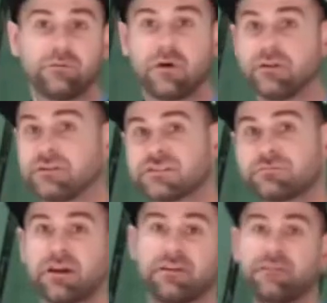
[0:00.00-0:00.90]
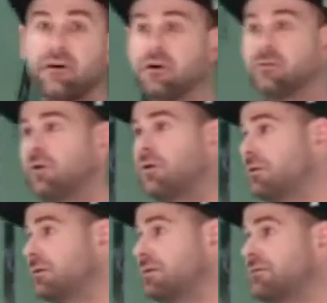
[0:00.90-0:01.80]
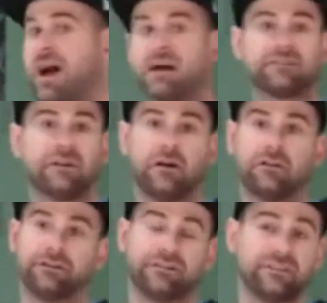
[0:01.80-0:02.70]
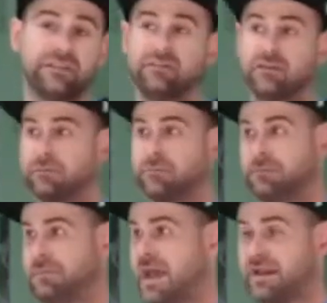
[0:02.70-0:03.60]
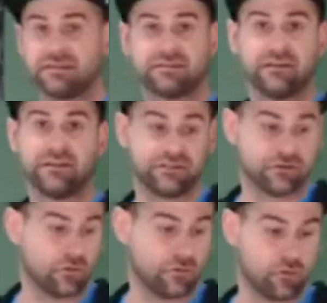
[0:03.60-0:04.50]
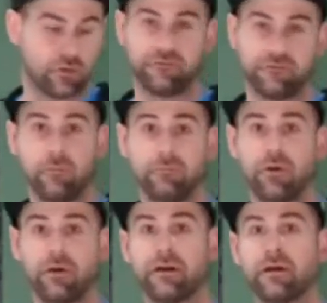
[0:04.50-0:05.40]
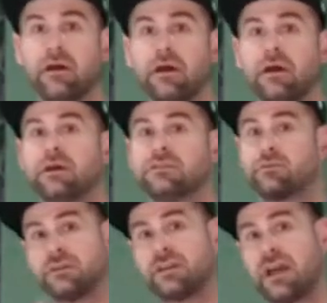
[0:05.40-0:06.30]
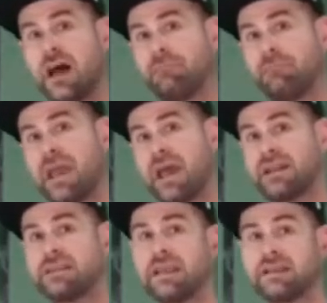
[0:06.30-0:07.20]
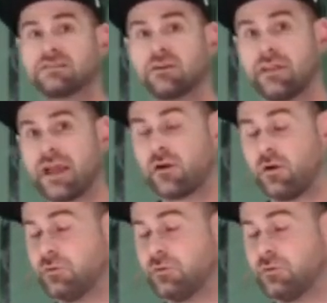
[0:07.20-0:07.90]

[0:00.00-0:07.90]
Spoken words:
whether it's spray foam or a Roxol or just even a batt insulation or more foam board, to really combat against all that cold